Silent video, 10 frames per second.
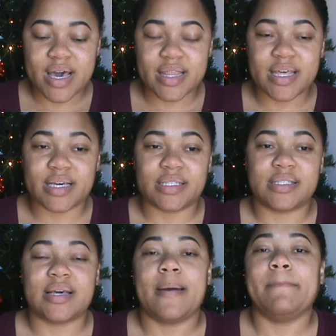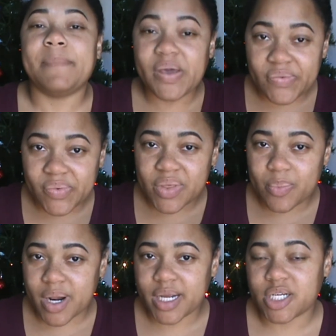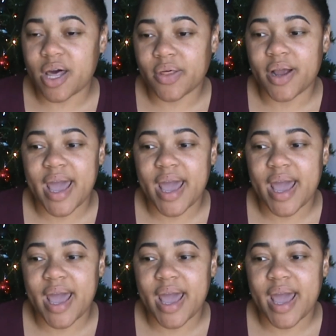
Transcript: this beef with one each other,